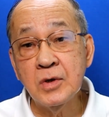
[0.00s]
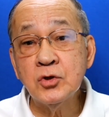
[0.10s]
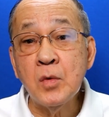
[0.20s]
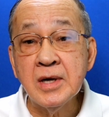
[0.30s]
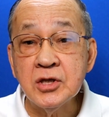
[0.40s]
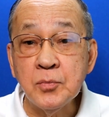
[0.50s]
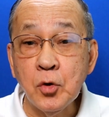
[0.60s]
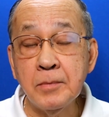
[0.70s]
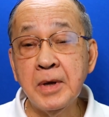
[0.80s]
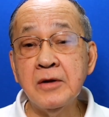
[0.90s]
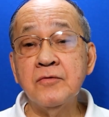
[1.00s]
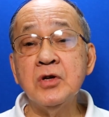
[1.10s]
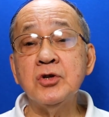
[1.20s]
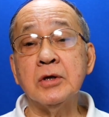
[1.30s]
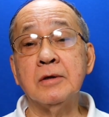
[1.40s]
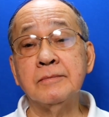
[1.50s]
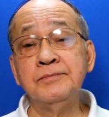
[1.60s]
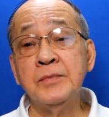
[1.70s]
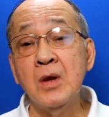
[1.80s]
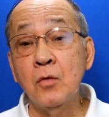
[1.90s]
Which one is more beneficial?
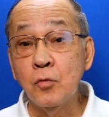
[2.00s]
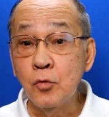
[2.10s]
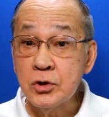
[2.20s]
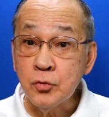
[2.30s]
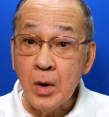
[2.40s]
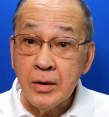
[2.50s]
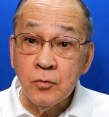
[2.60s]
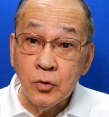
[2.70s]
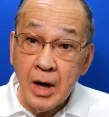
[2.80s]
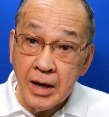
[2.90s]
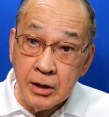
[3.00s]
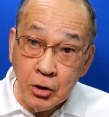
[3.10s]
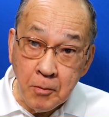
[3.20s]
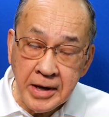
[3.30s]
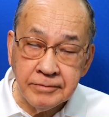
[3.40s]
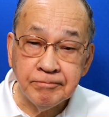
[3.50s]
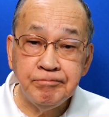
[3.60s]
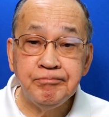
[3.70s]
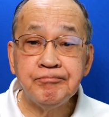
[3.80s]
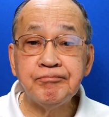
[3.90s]
Which one would I recommend?